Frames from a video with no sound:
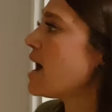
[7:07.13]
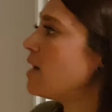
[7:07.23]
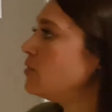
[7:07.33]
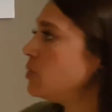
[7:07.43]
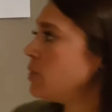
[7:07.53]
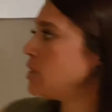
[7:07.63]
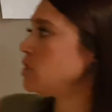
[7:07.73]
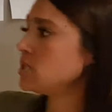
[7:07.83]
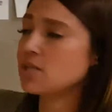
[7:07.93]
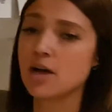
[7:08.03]
to have the
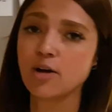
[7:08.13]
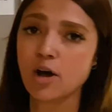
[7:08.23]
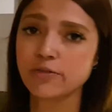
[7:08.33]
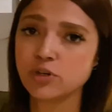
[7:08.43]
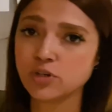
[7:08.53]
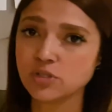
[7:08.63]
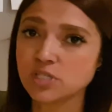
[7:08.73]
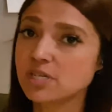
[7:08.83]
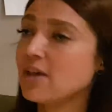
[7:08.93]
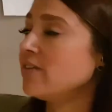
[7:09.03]
pictures like I've
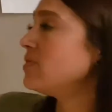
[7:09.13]
used.